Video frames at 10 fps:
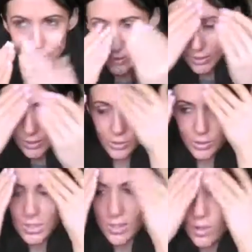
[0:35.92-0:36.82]
Just
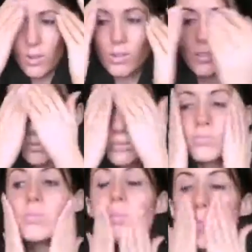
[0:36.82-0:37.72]
dot it on
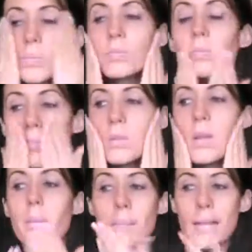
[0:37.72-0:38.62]

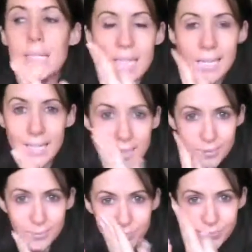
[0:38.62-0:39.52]
and blend it in.